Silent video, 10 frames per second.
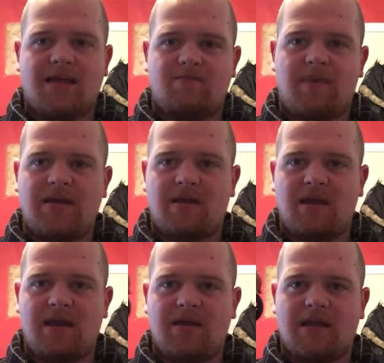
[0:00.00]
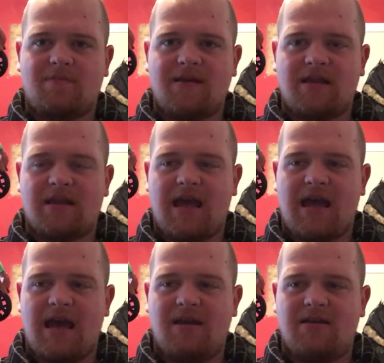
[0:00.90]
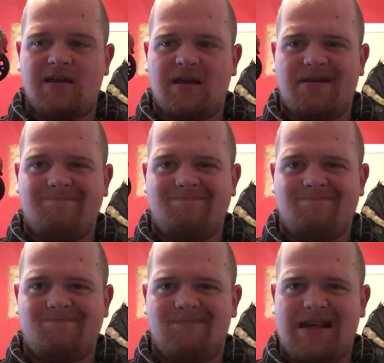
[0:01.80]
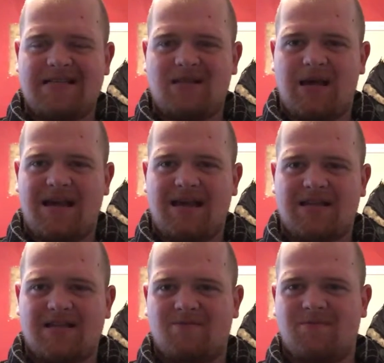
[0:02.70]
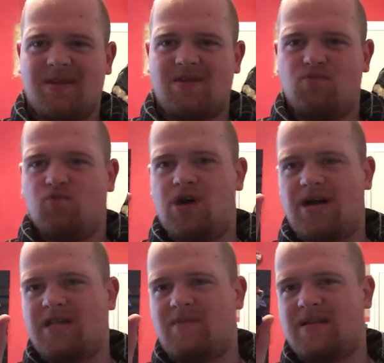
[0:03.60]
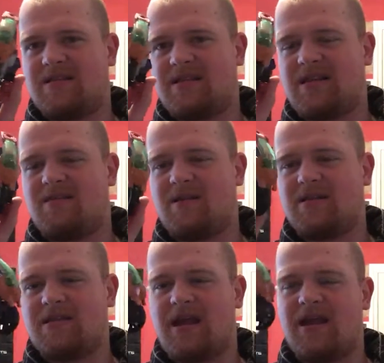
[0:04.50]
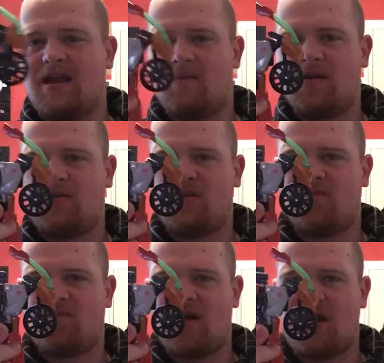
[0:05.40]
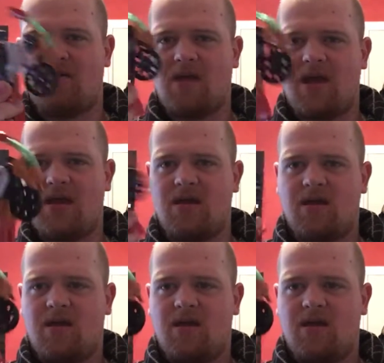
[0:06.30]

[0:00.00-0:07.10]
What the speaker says: that's basically it. And as a leg, it doesn't really work. It's a bit skinny, a bit too front heavy.